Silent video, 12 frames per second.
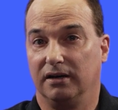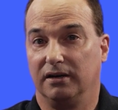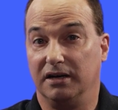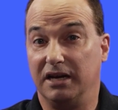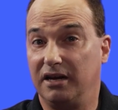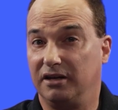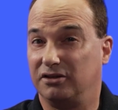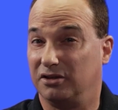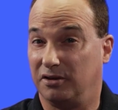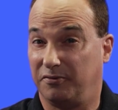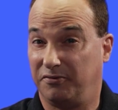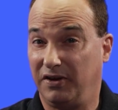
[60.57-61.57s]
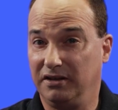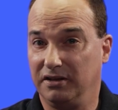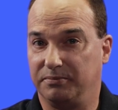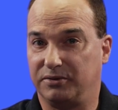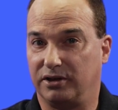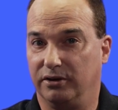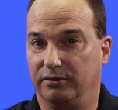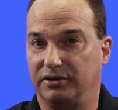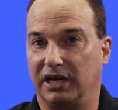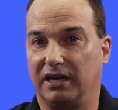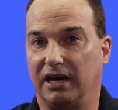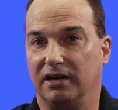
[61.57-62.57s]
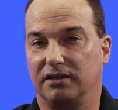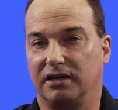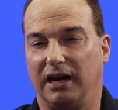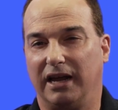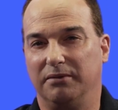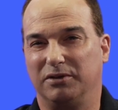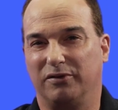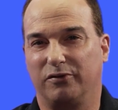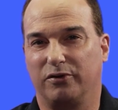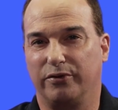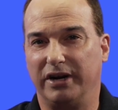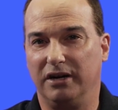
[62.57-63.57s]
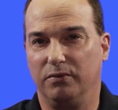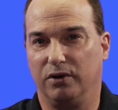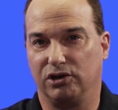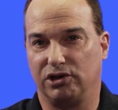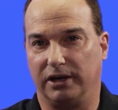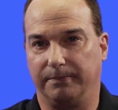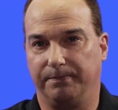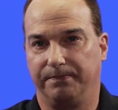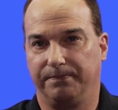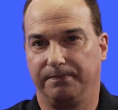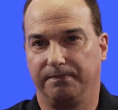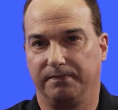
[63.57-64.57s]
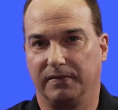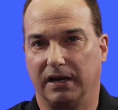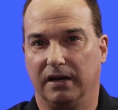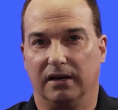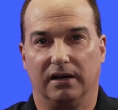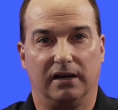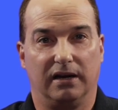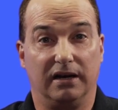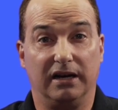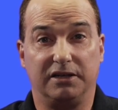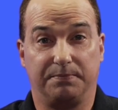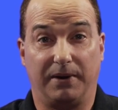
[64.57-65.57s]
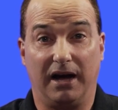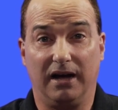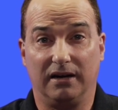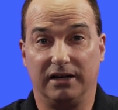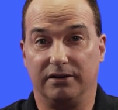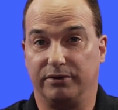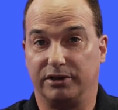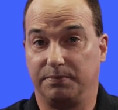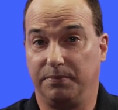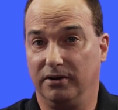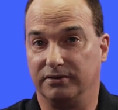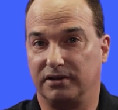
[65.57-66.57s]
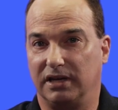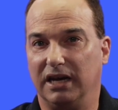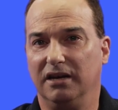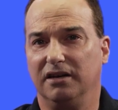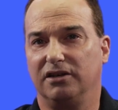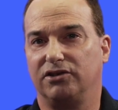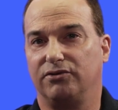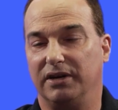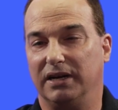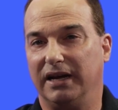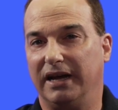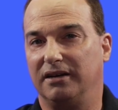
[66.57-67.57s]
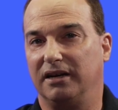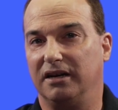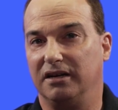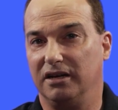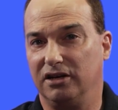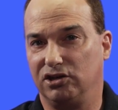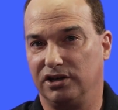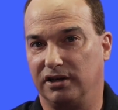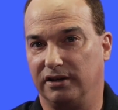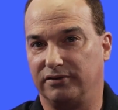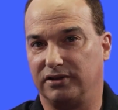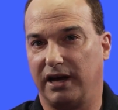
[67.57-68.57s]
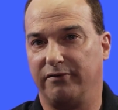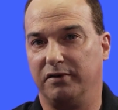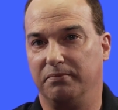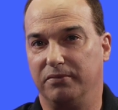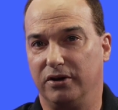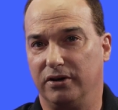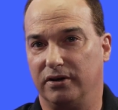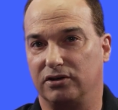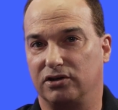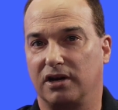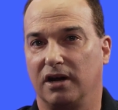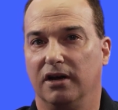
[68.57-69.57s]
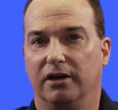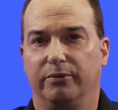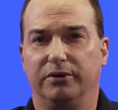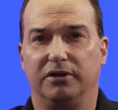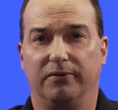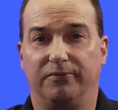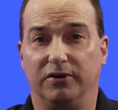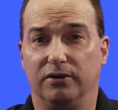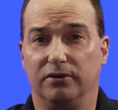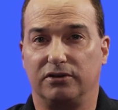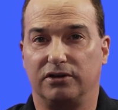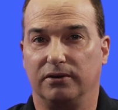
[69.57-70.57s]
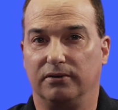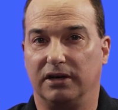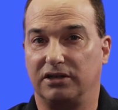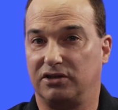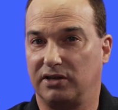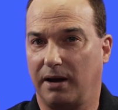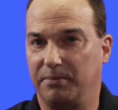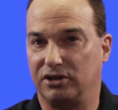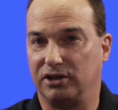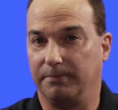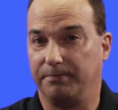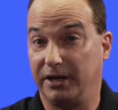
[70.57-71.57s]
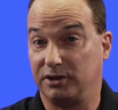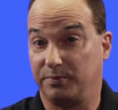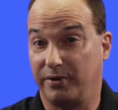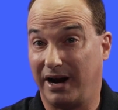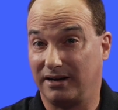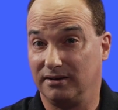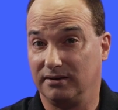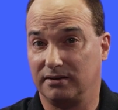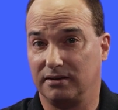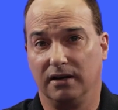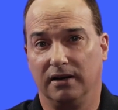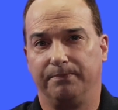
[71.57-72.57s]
needing to defend themselves against claims of greenwashing. At least partly in response, industry-led initiatives have emerged with the view to establishing best practice